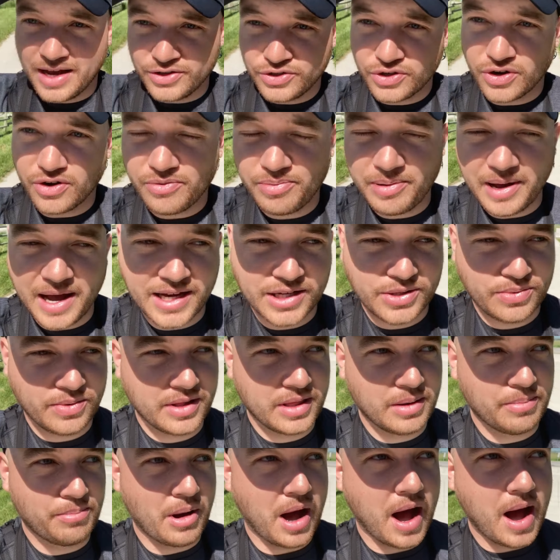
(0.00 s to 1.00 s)
drove past
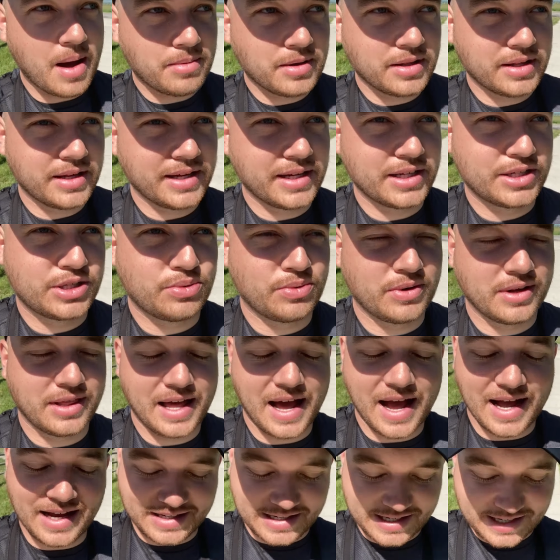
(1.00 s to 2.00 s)
where the bobolinks were
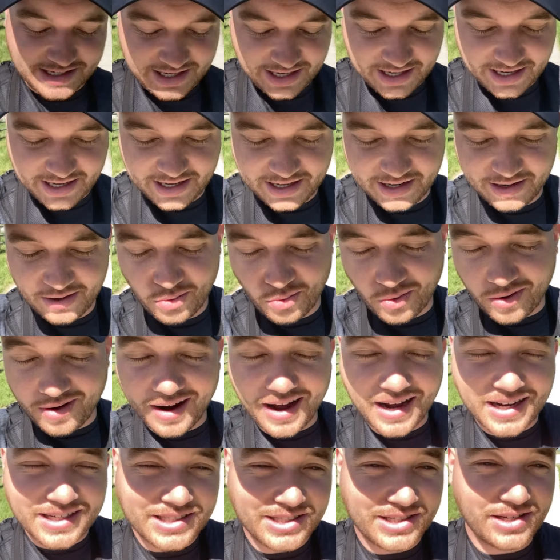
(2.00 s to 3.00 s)
last seen, where
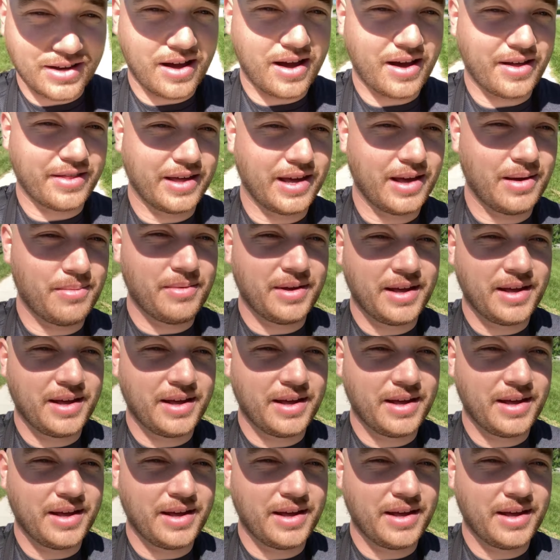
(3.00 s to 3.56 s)
I saw them,